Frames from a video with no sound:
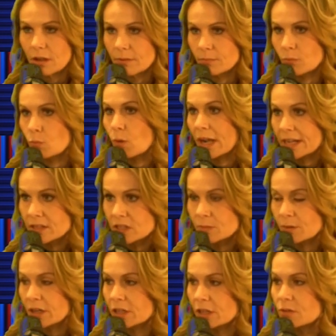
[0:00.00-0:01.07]

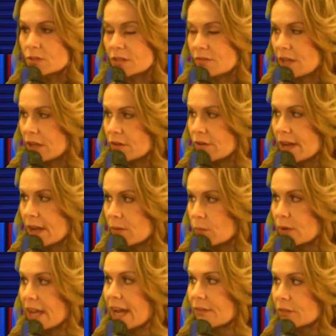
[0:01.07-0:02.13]
widespread use of internet,
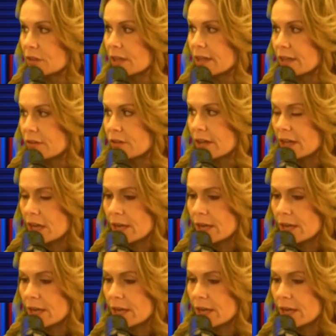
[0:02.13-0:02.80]
we have a lot of internet